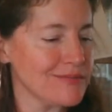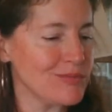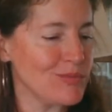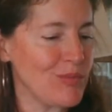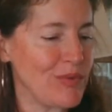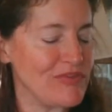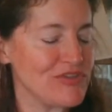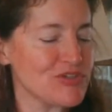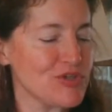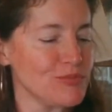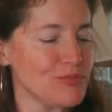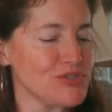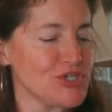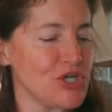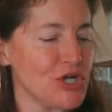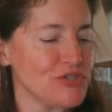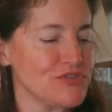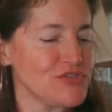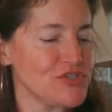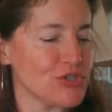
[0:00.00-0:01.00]
when the sculpture
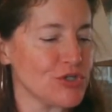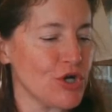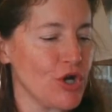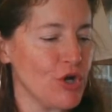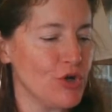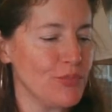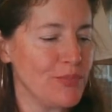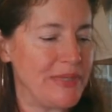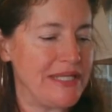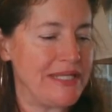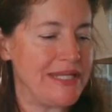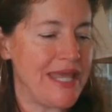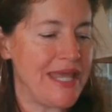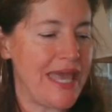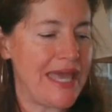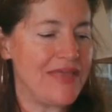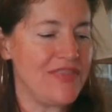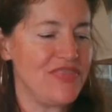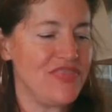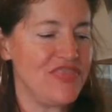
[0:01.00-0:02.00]
gardens are open,
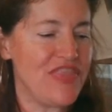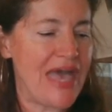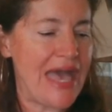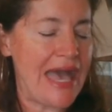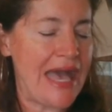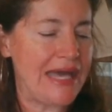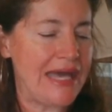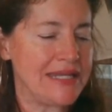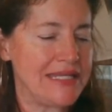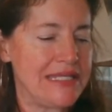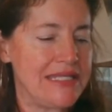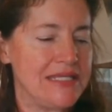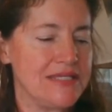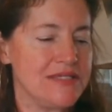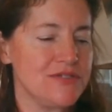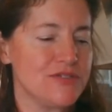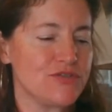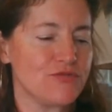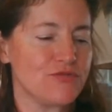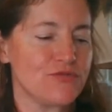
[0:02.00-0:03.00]
and that
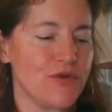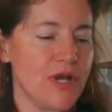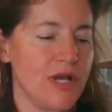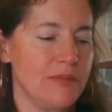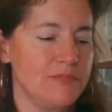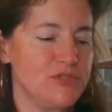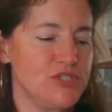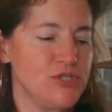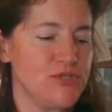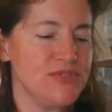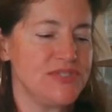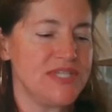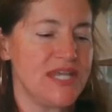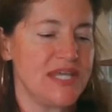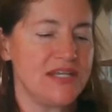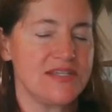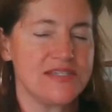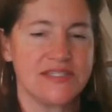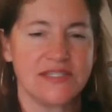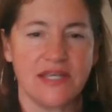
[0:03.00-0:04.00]
is from
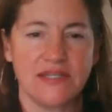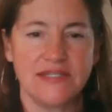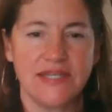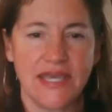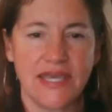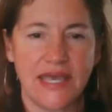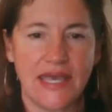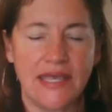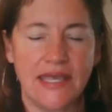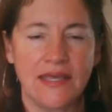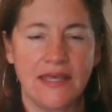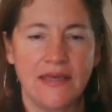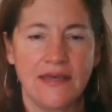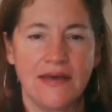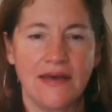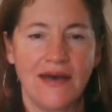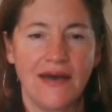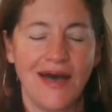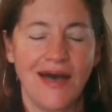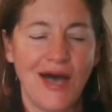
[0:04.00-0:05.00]
Tuesday to Sunday
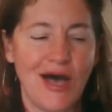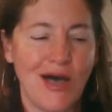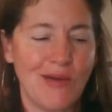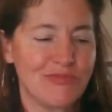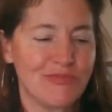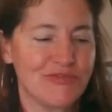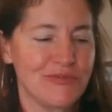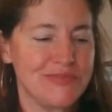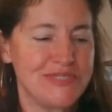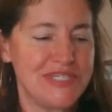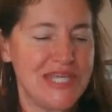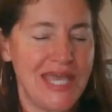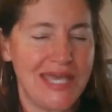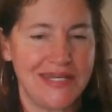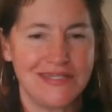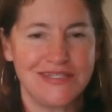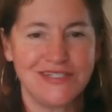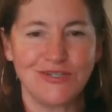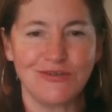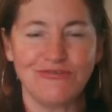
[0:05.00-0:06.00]
um, from
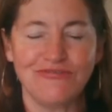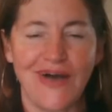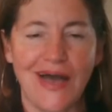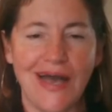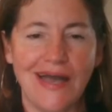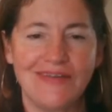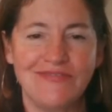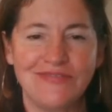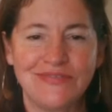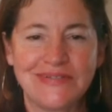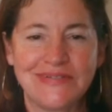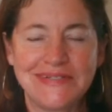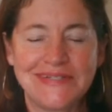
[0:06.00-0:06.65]
10 until 5.